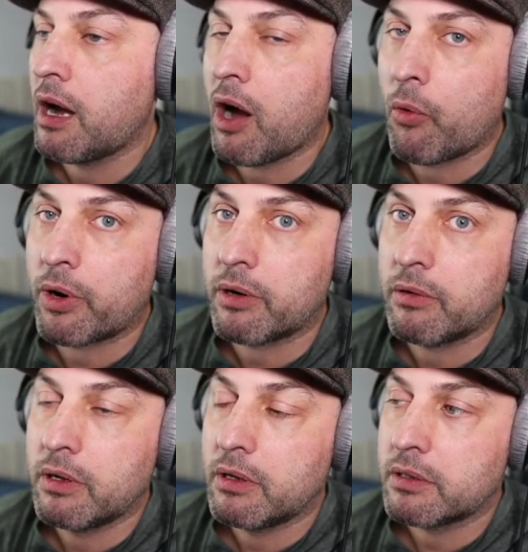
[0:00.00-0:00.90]
our
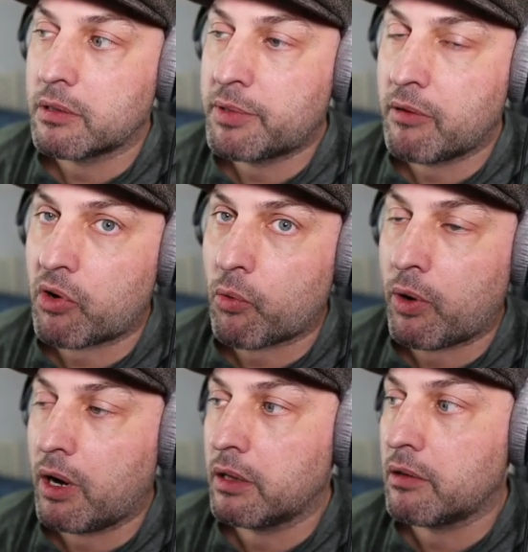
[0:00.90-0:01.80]
September
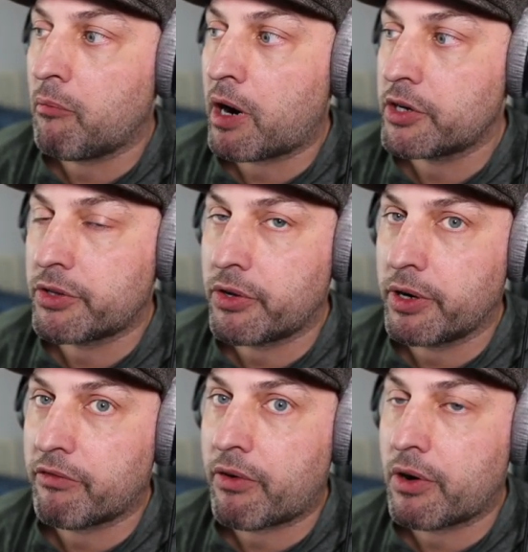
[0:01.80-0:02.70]
1, March
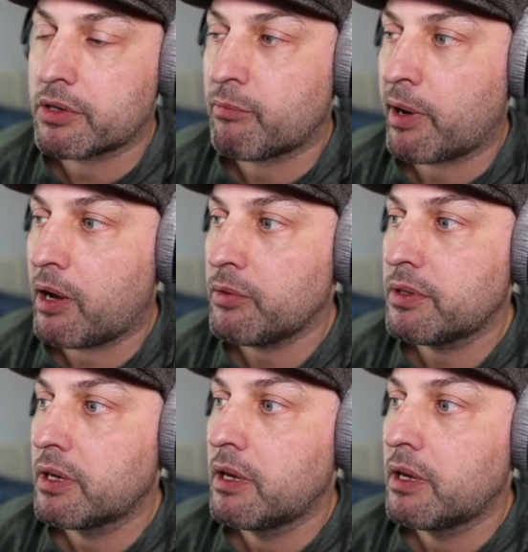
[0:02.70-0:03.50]
31st bound,